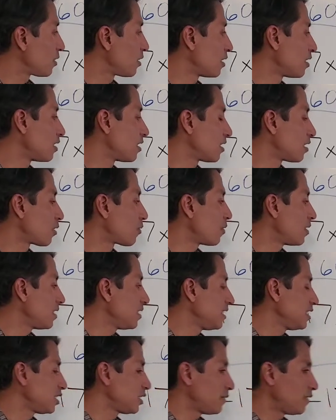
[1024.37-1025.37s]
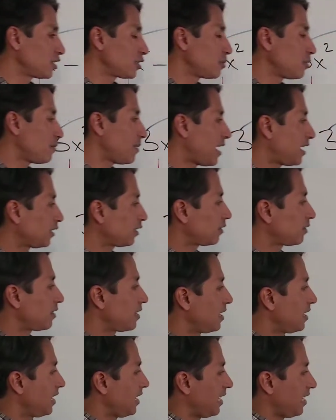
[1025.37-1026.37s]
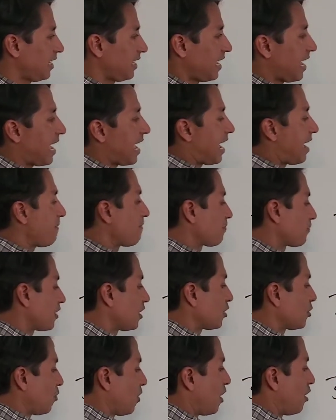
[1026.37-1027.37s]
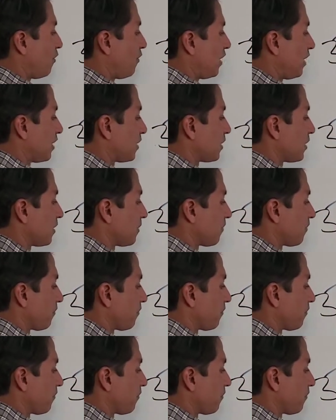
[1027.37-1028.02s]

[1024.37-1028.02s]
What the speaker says: or one of these divisible by 3? Yeah, the 12 is.